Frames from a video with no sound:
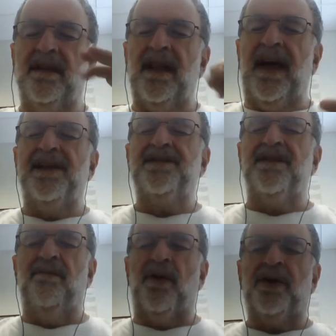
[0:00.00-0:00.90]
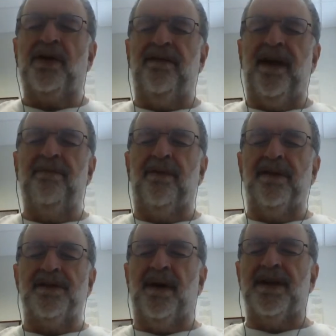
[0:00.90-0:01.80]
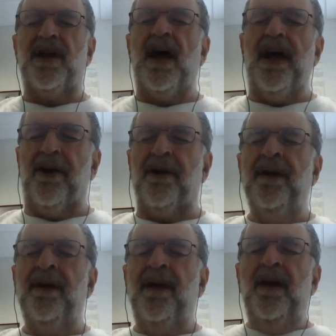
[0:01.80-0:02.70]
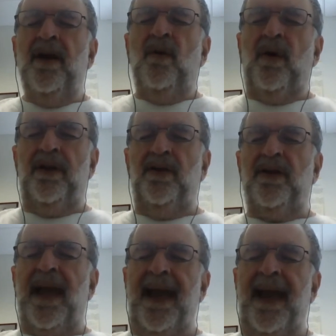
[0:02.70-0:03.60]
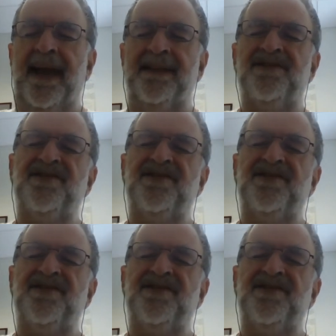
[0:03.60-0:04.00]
glass of mercury vapor is much higher, where you can